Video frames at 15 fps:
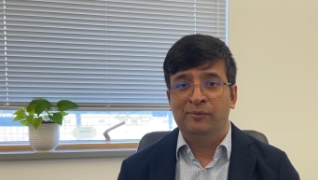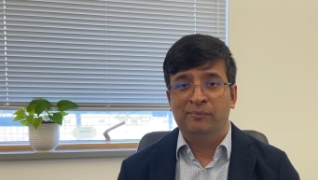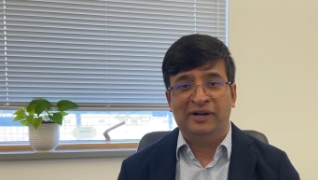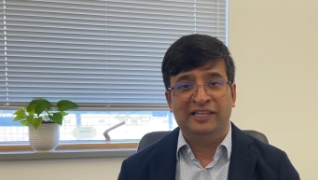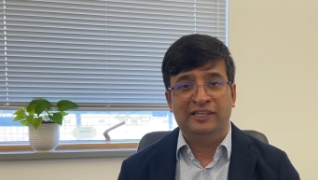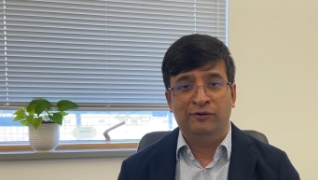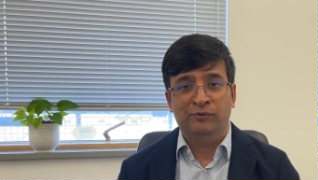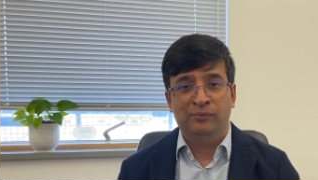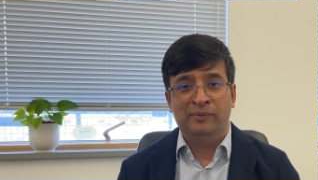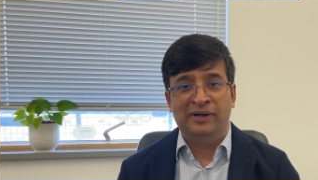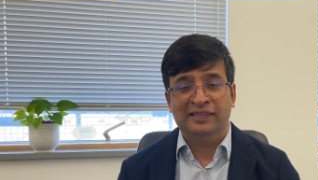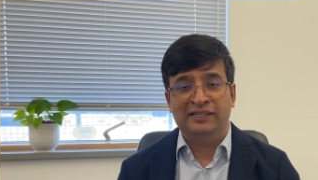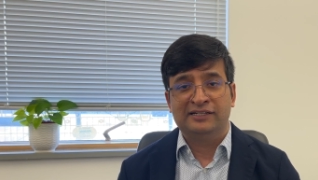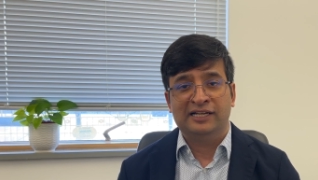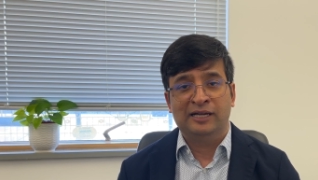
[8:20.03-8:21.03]
By
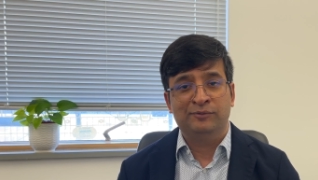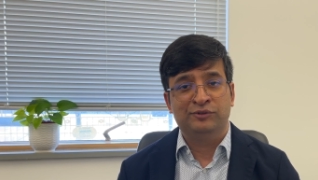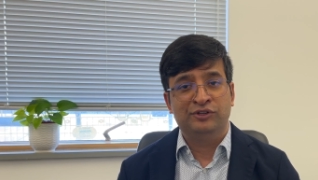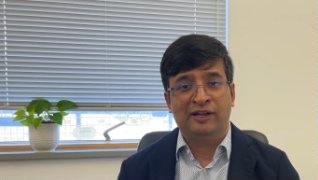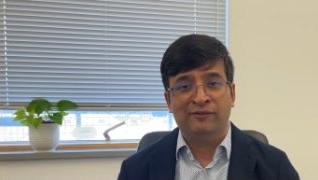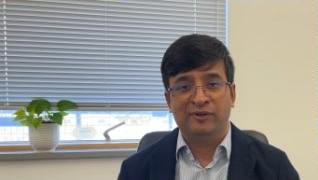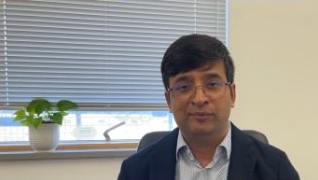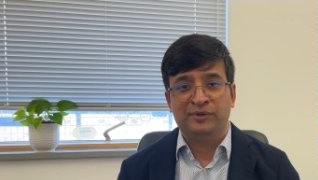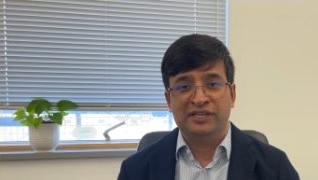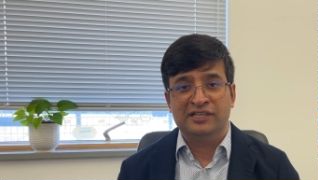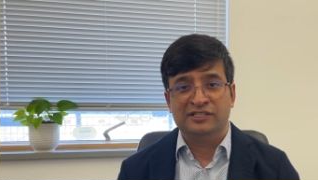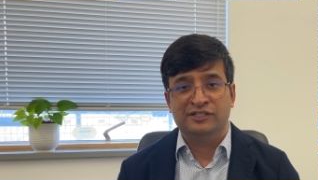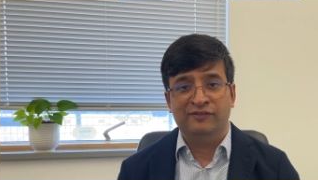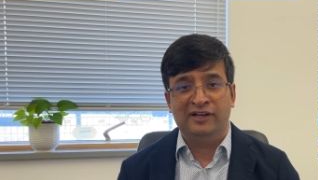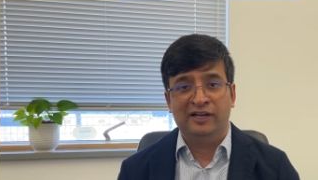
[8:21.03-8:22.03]
the time your MVP
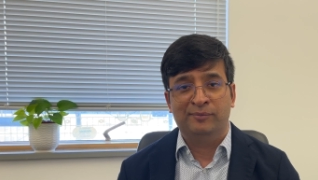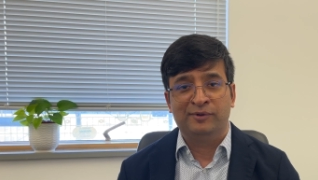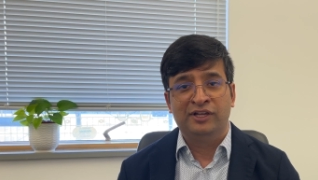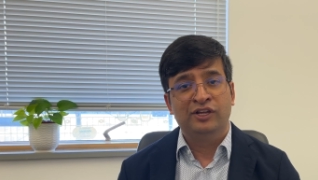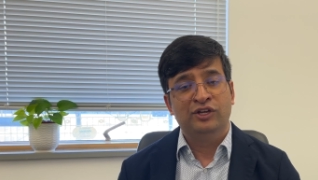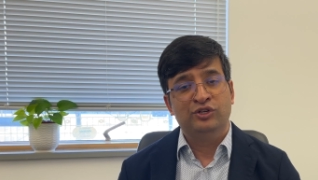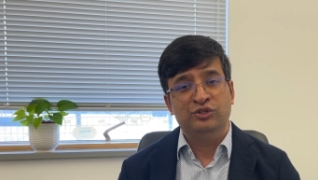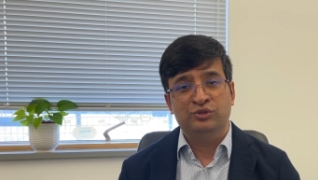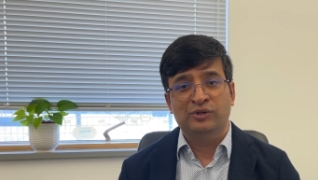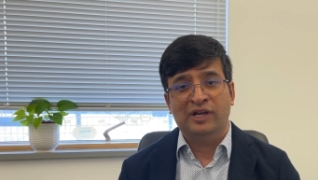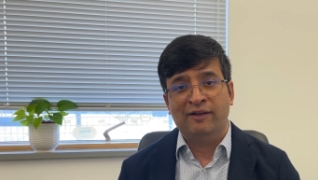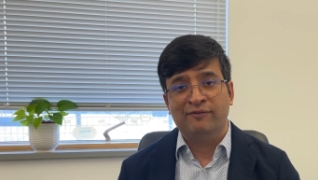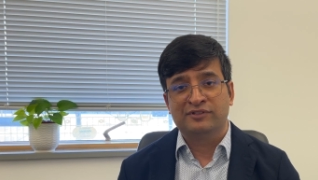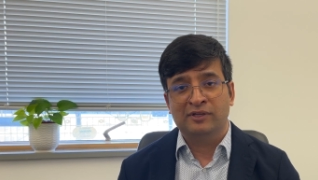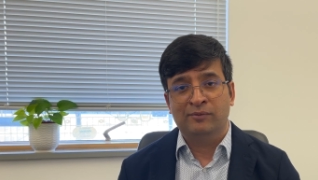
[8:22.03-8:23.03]
is developed, you
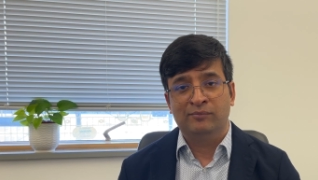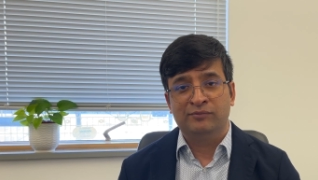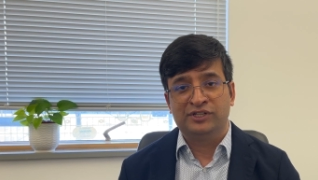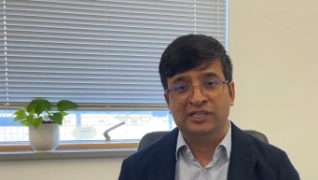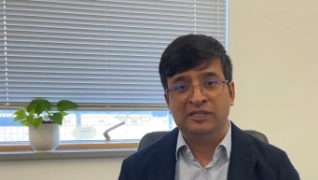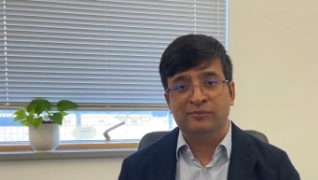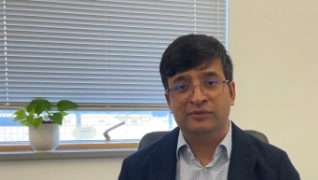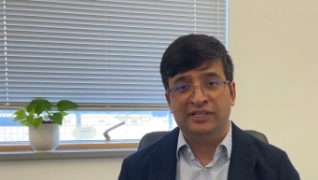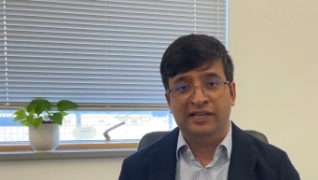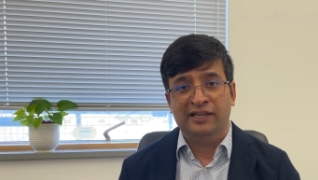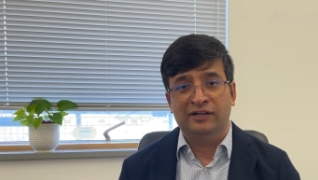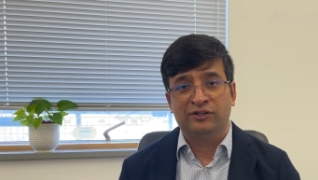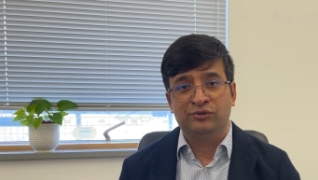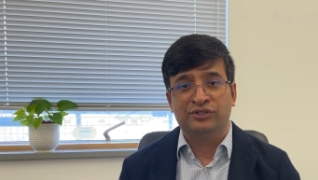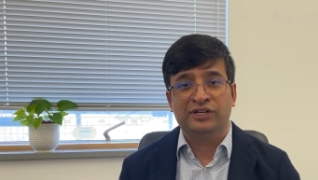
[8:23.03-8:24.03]
have some team
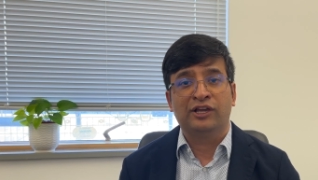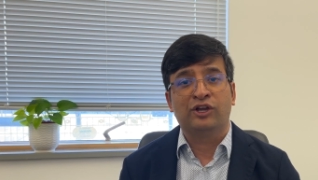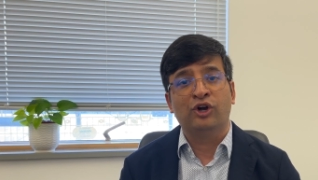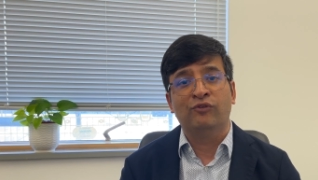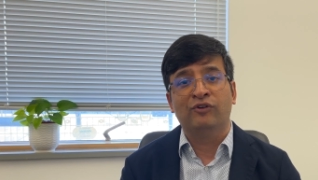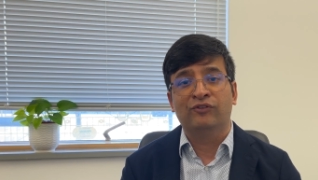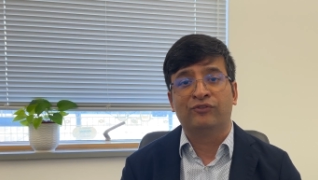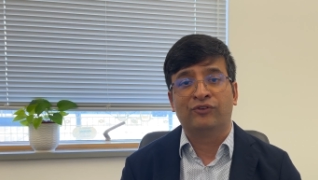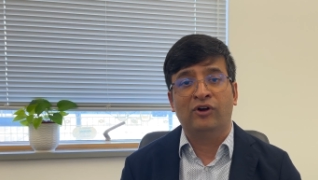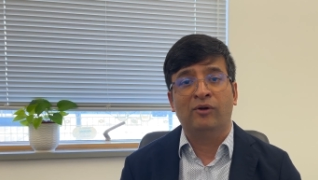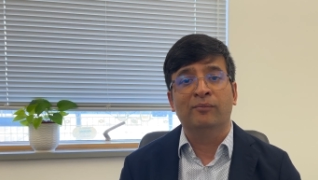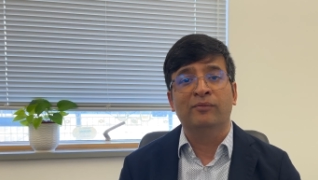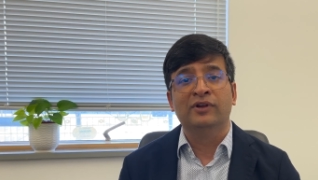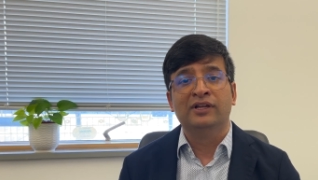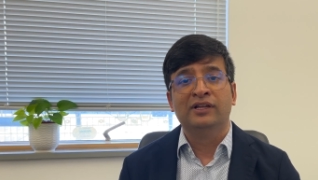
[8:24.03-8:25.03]
there to take over from